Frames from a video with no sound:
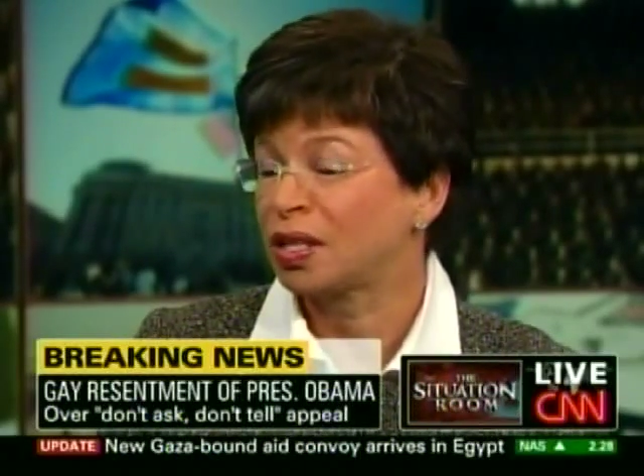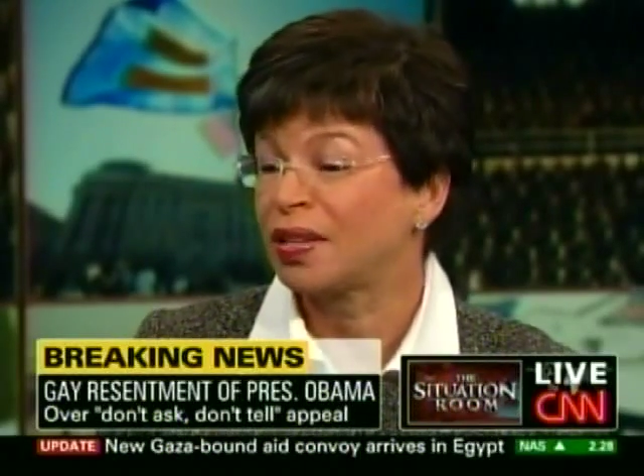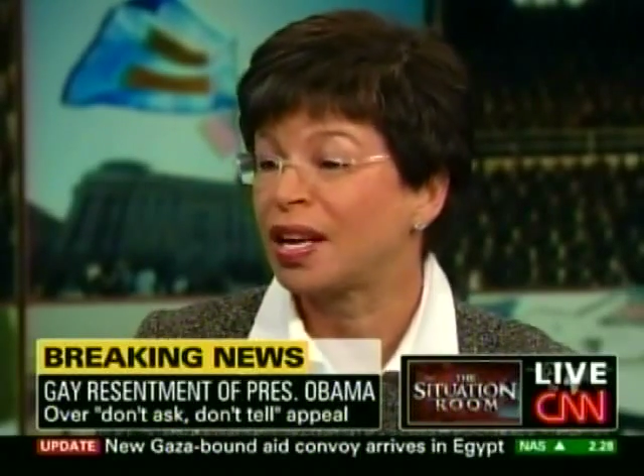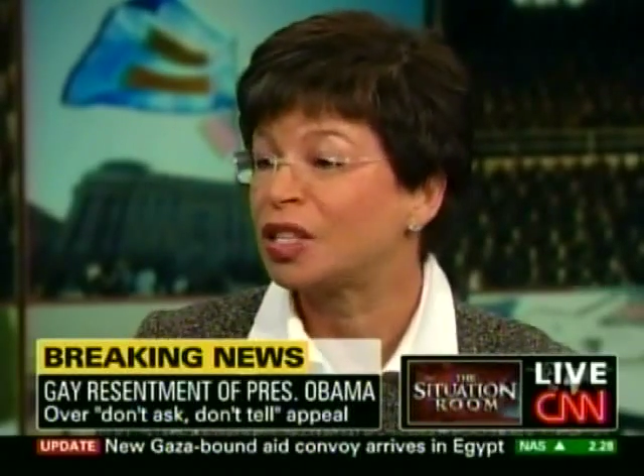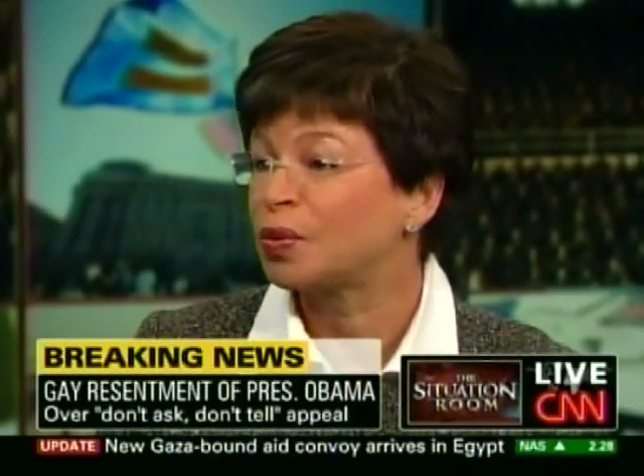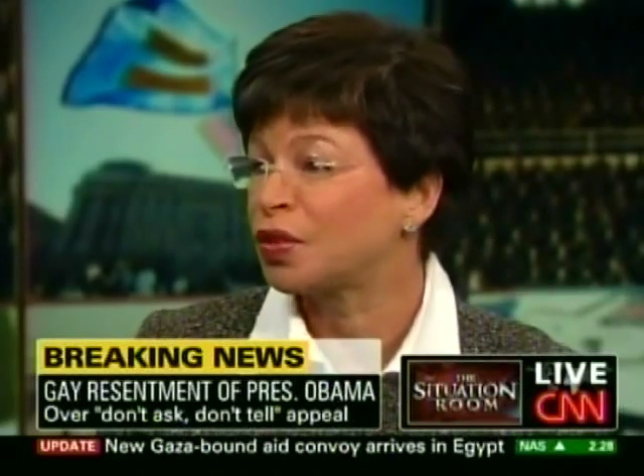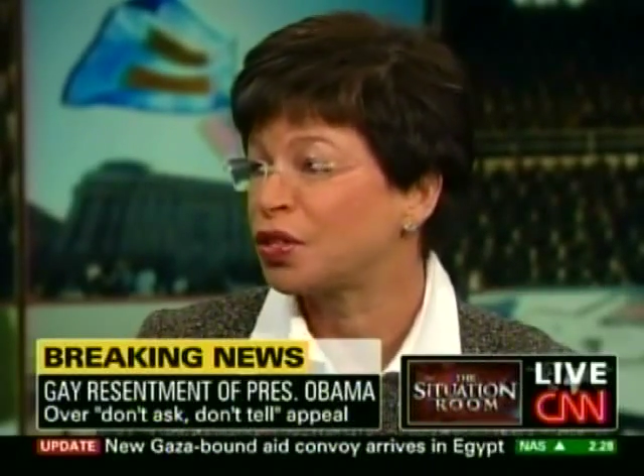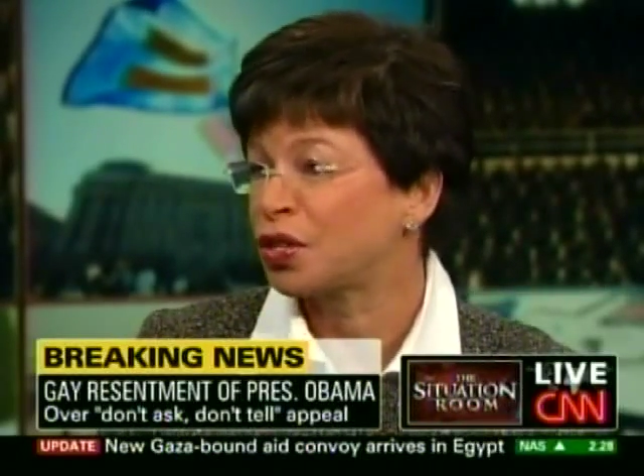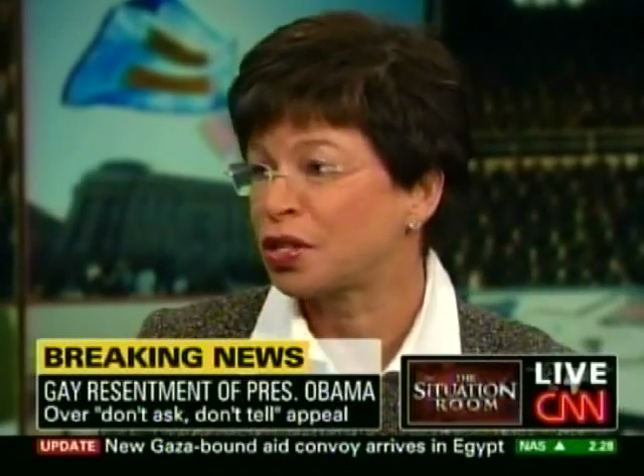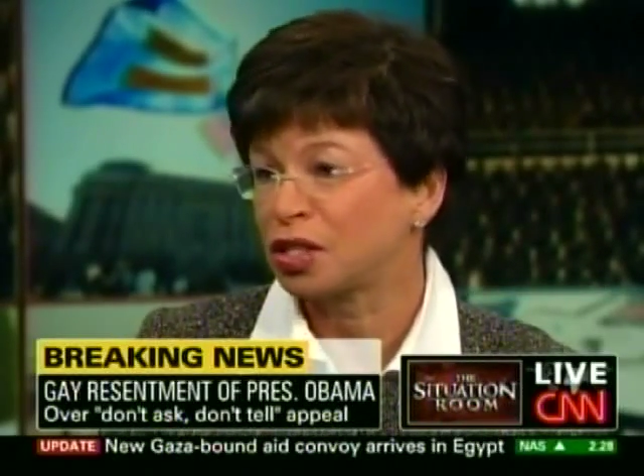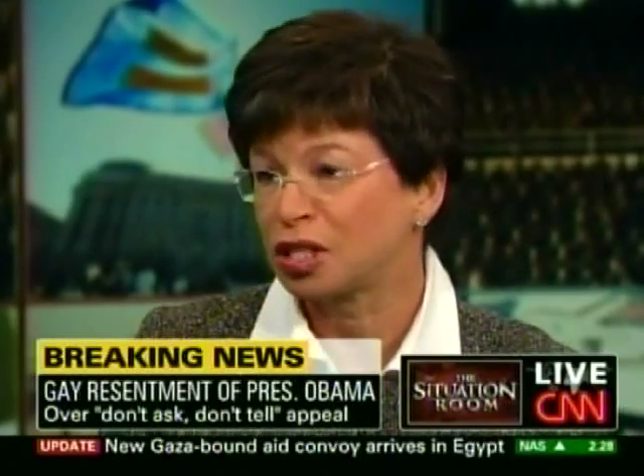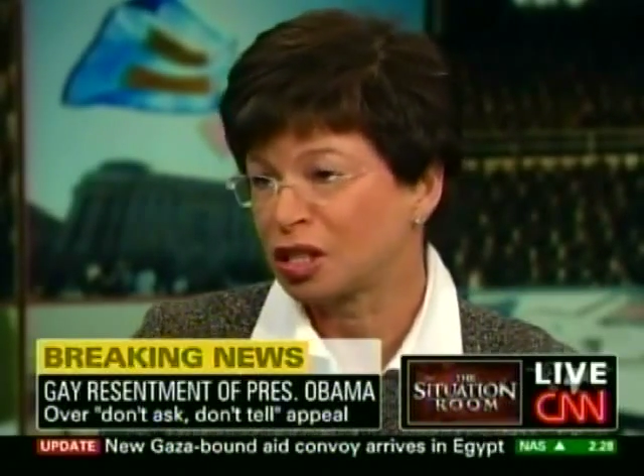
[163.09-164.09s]
and that's what the
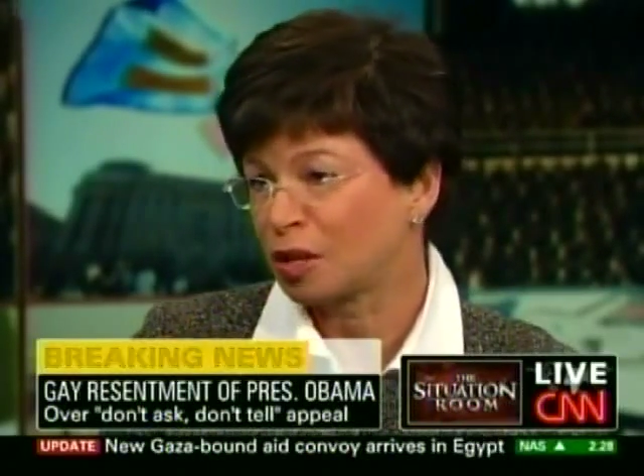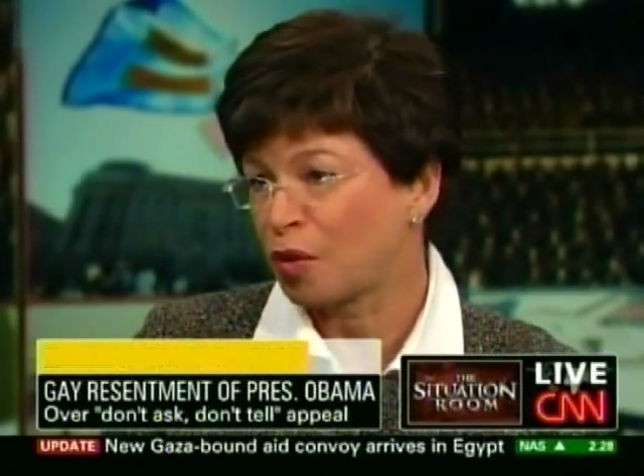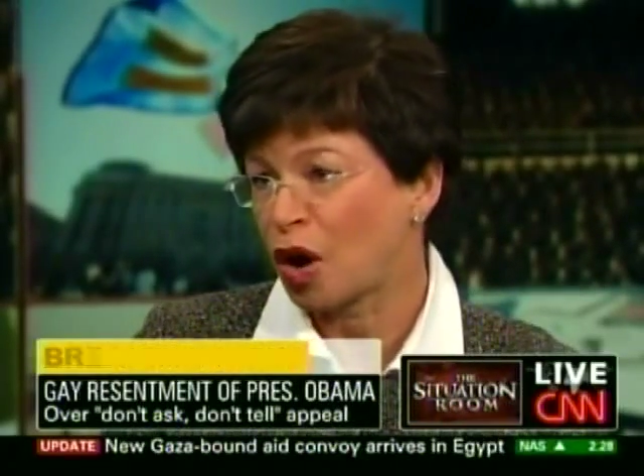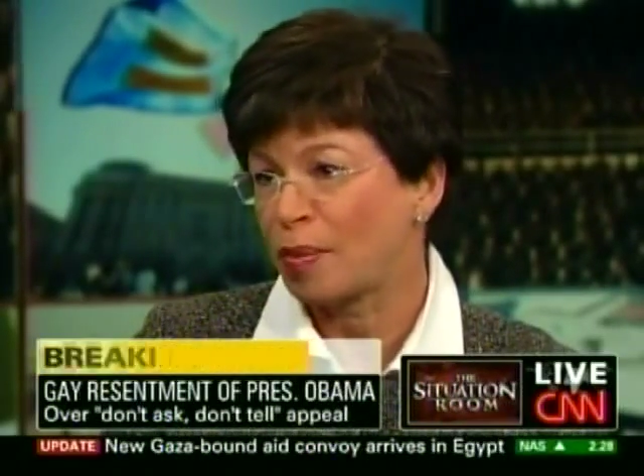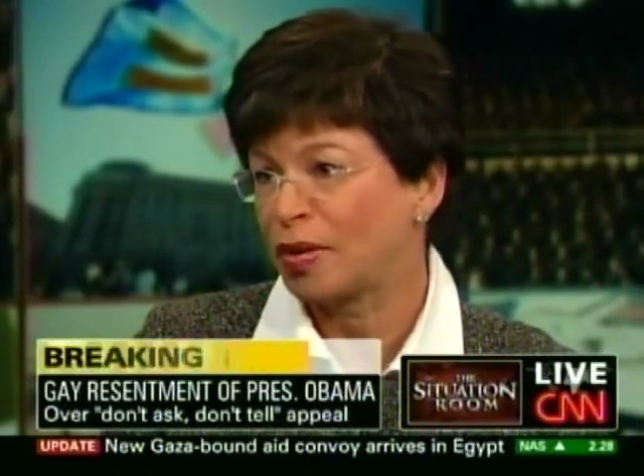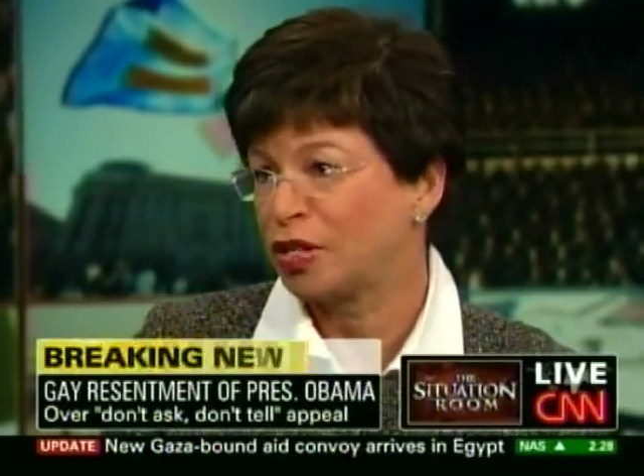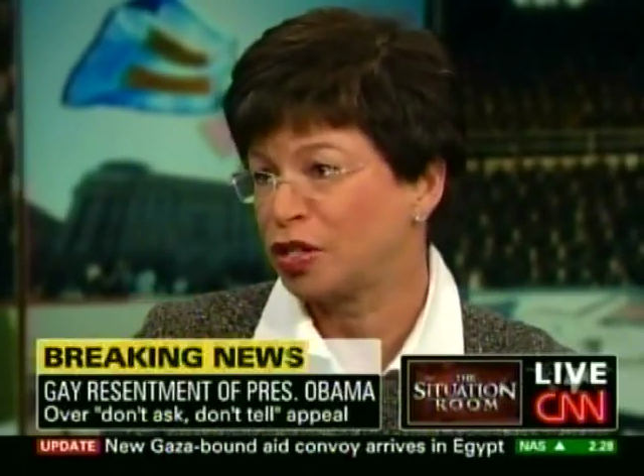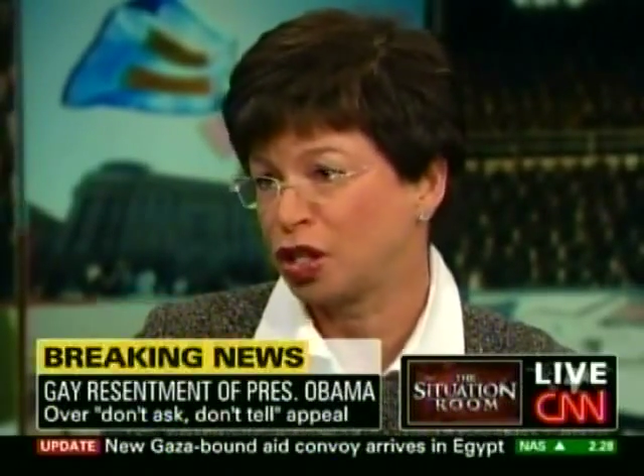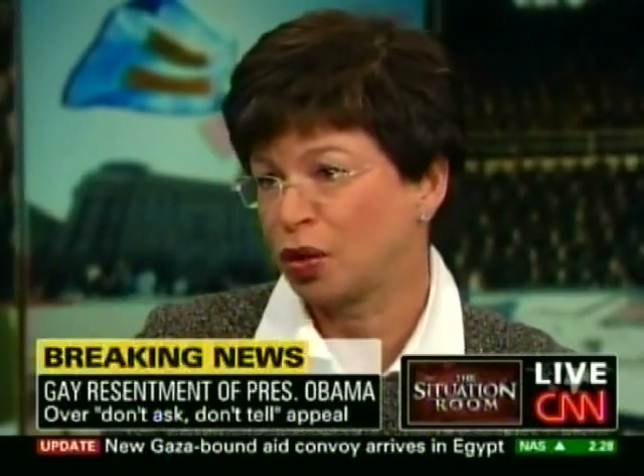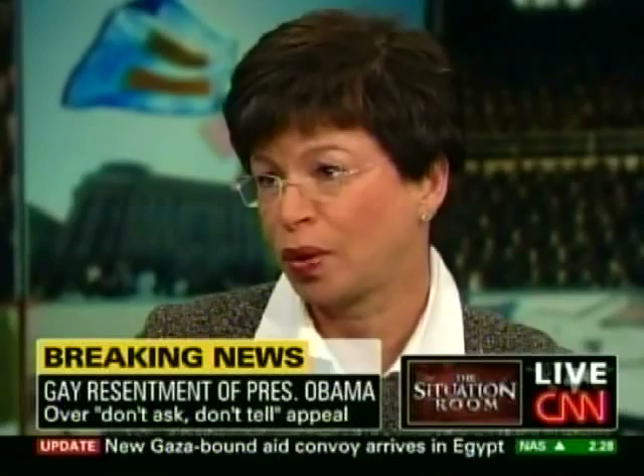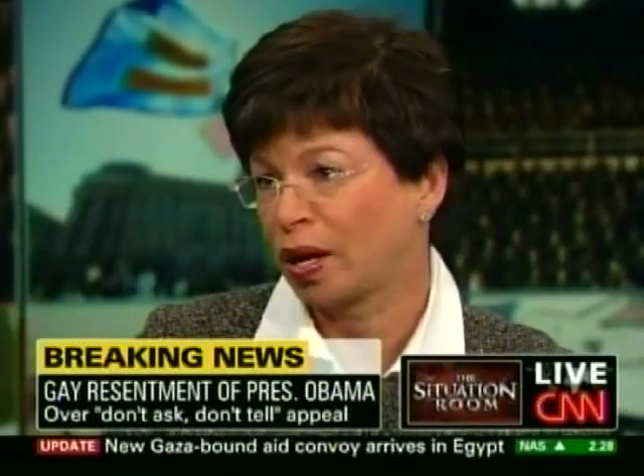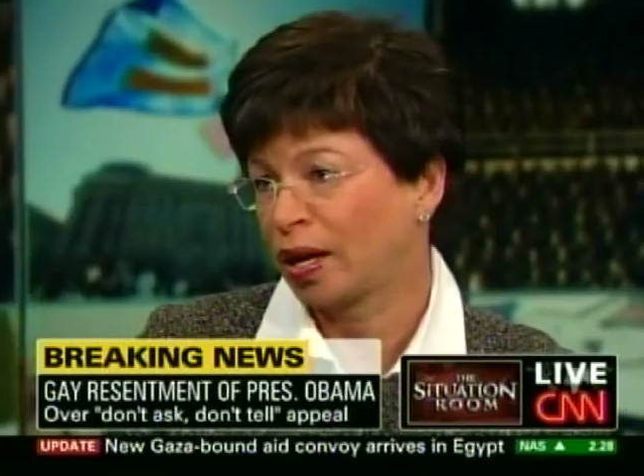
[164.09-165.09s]
Justice Department is
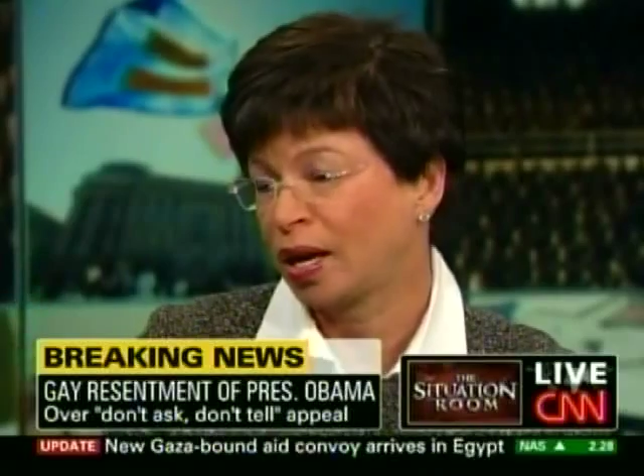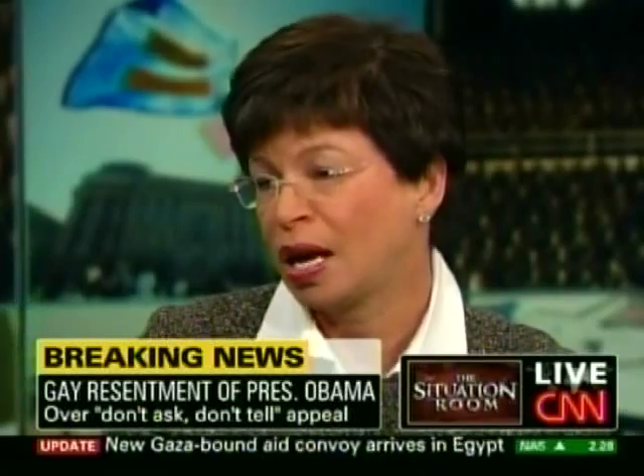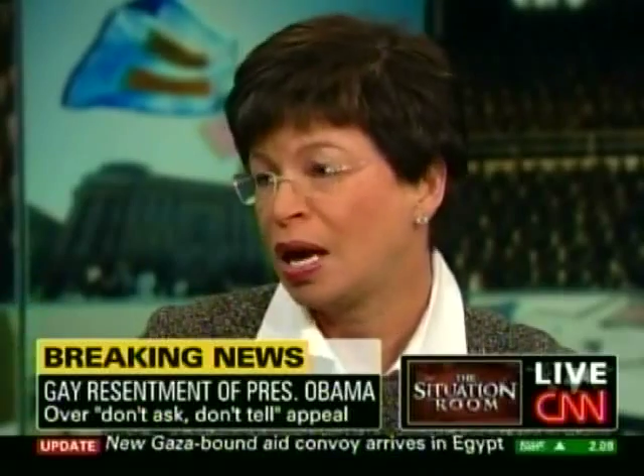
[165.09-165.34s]
doing.